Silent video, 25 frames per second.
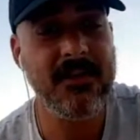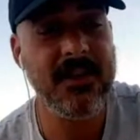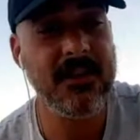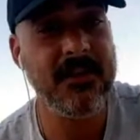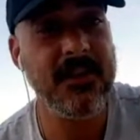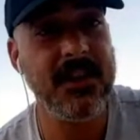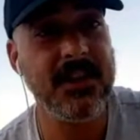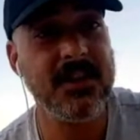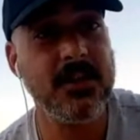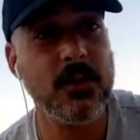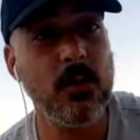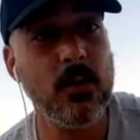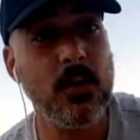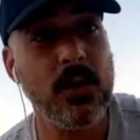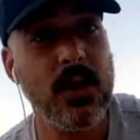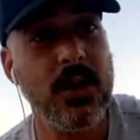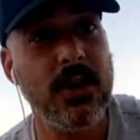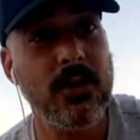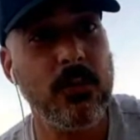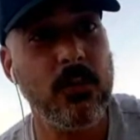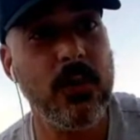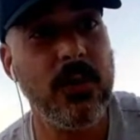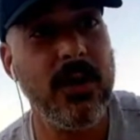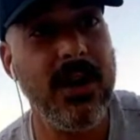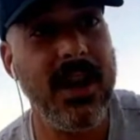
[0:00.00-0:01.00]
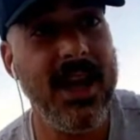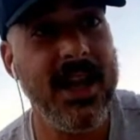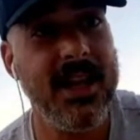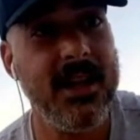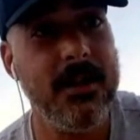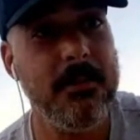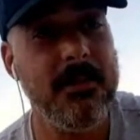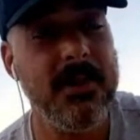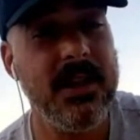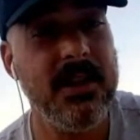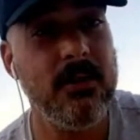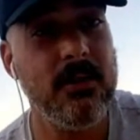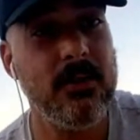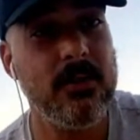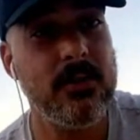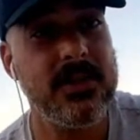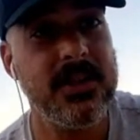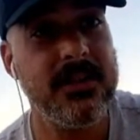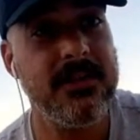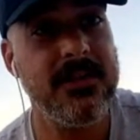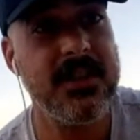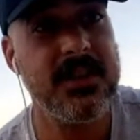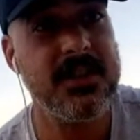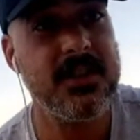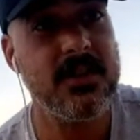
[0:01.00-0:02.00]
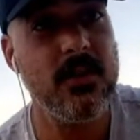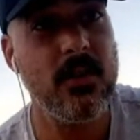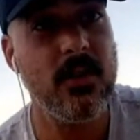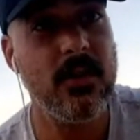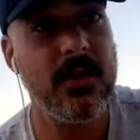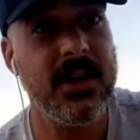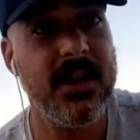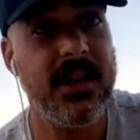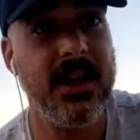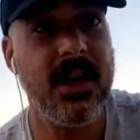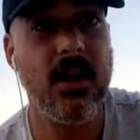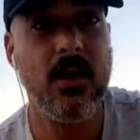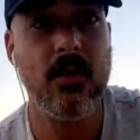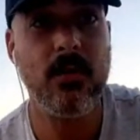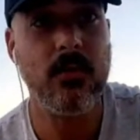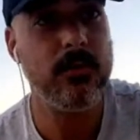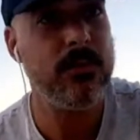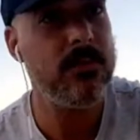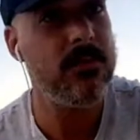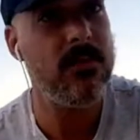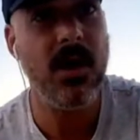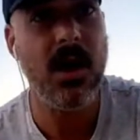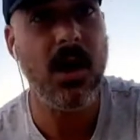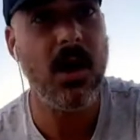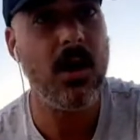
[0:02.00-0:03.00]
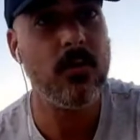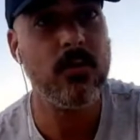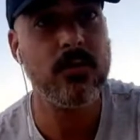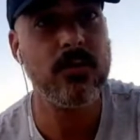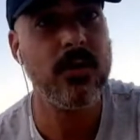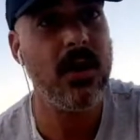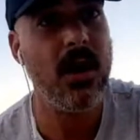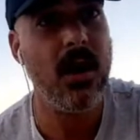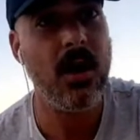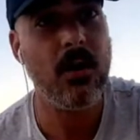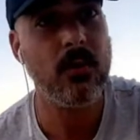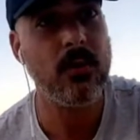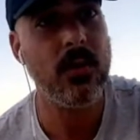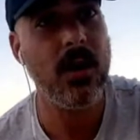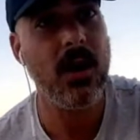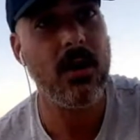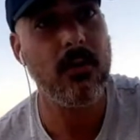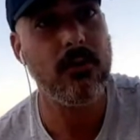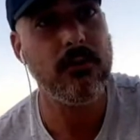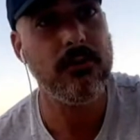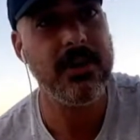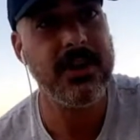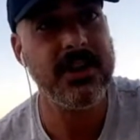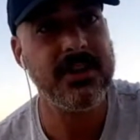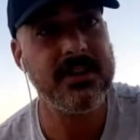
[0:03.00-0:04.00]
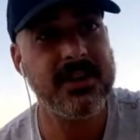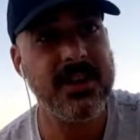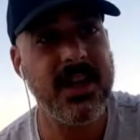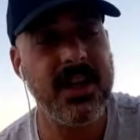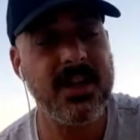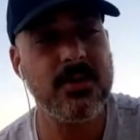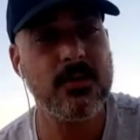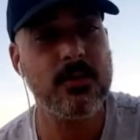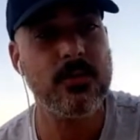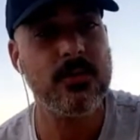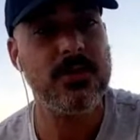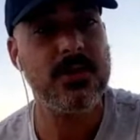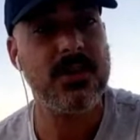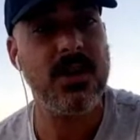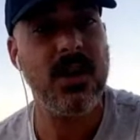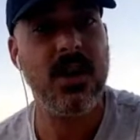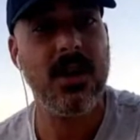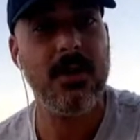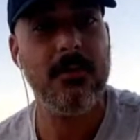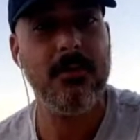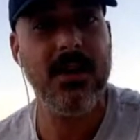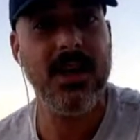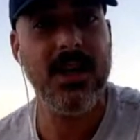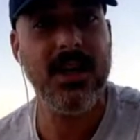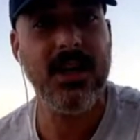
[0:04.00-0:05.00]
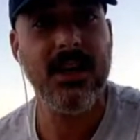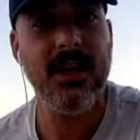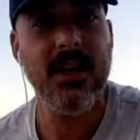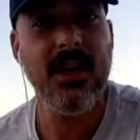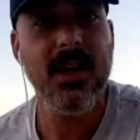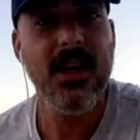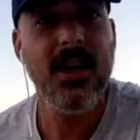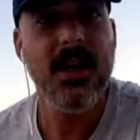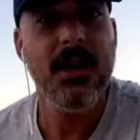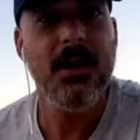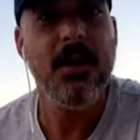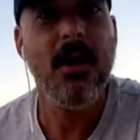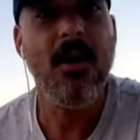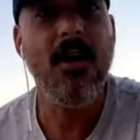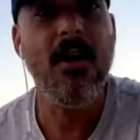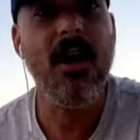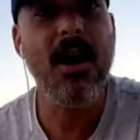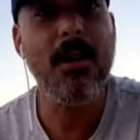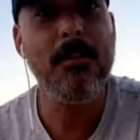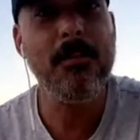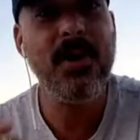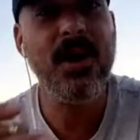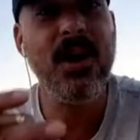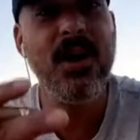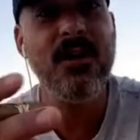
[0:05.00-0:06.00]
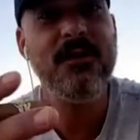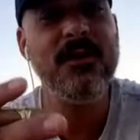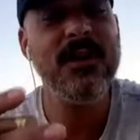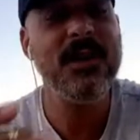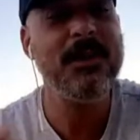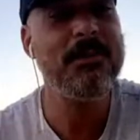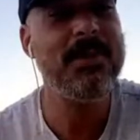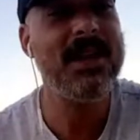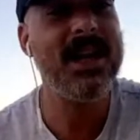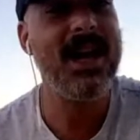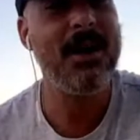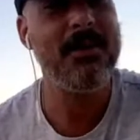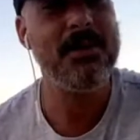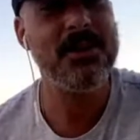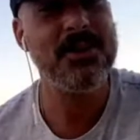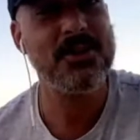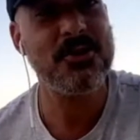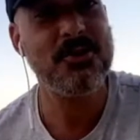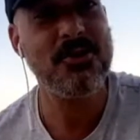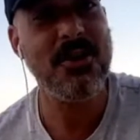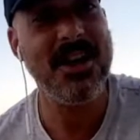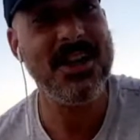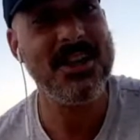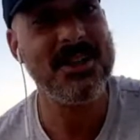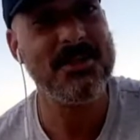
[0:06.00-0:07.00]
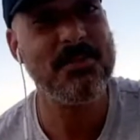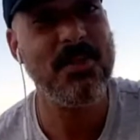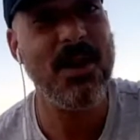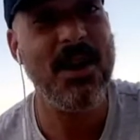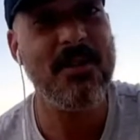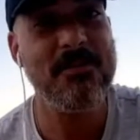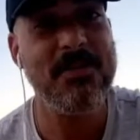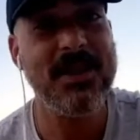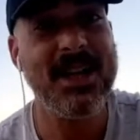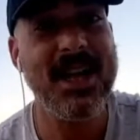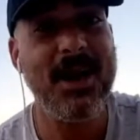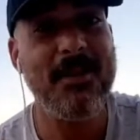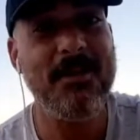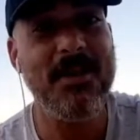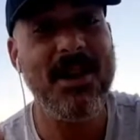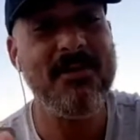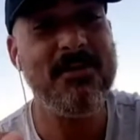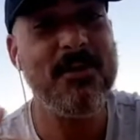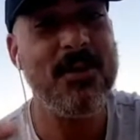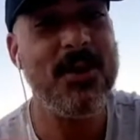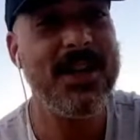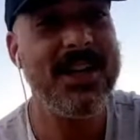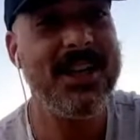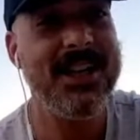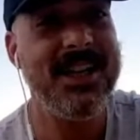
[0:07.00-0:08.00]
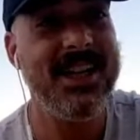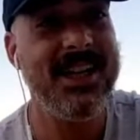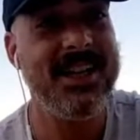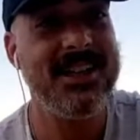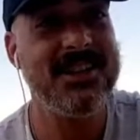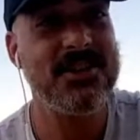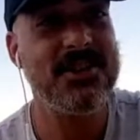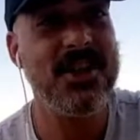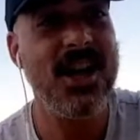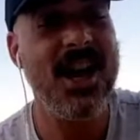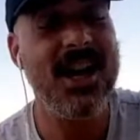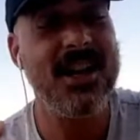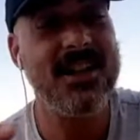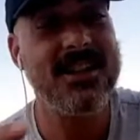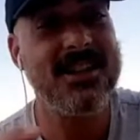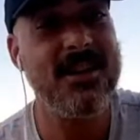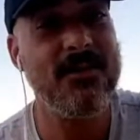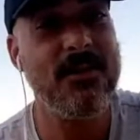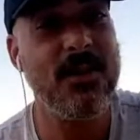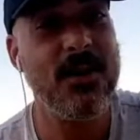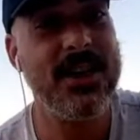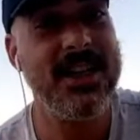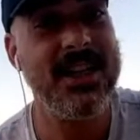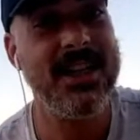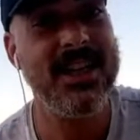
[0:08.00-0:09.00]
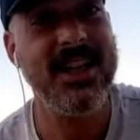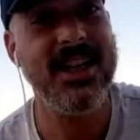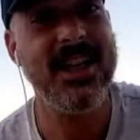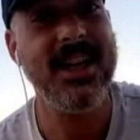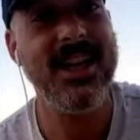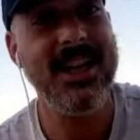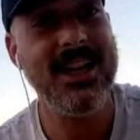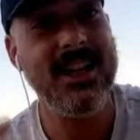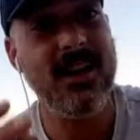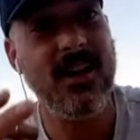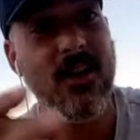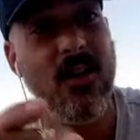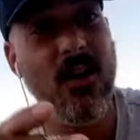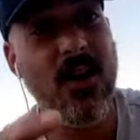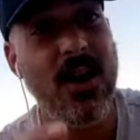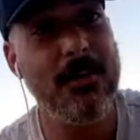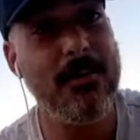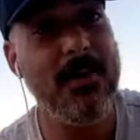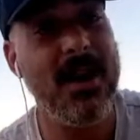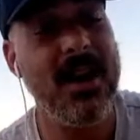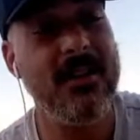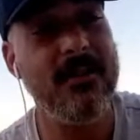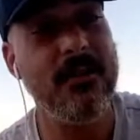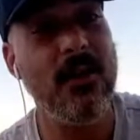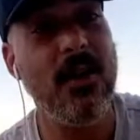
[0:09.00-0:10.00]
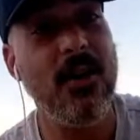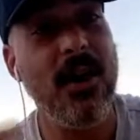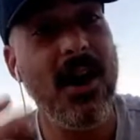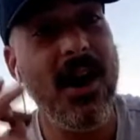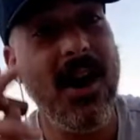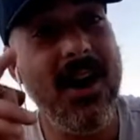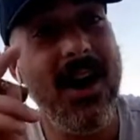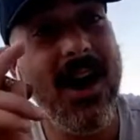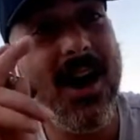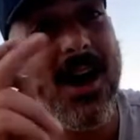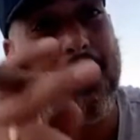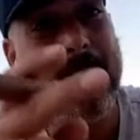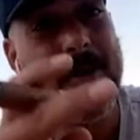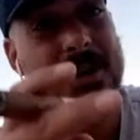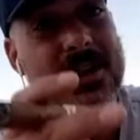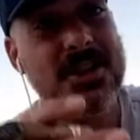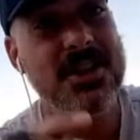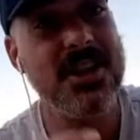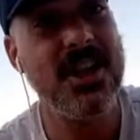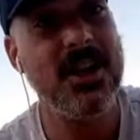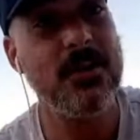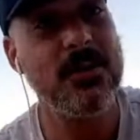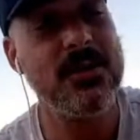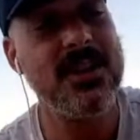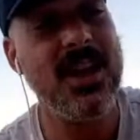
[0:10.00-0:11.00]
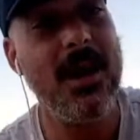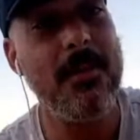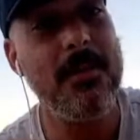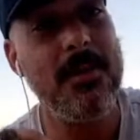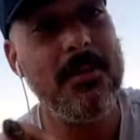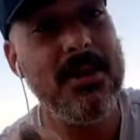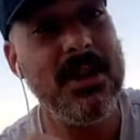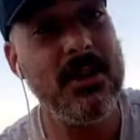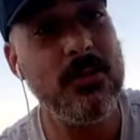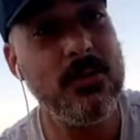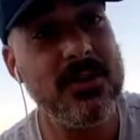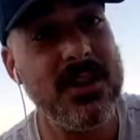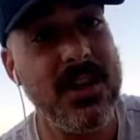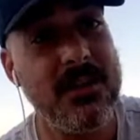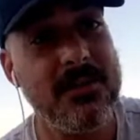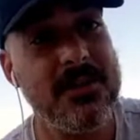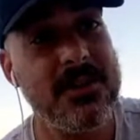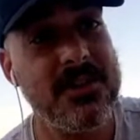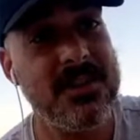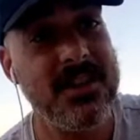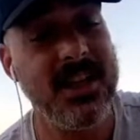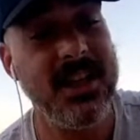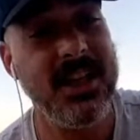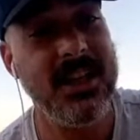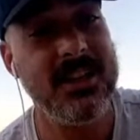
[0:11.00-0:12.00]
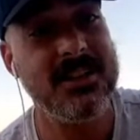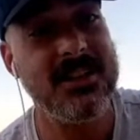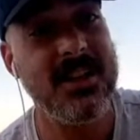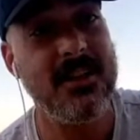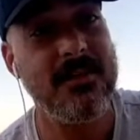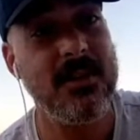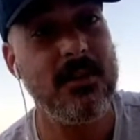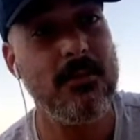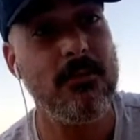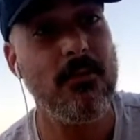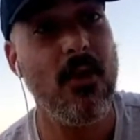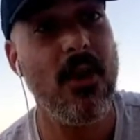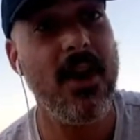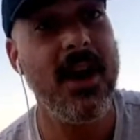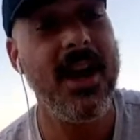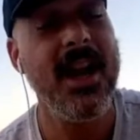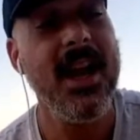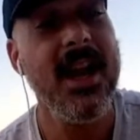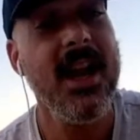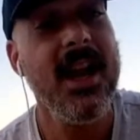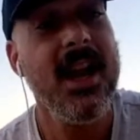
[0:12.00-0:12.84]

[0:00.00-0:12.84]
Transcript: If it's all good, we'll land the Minnows. If it's not, then I'll reschedule. Do you know what I mean? All right, perfect. Big up the Stretters, bruv. Big up everyone in here. Shout out to everyone in here. Hit the like button. Up the Chels. Up the Minnows FC. Let's have it right.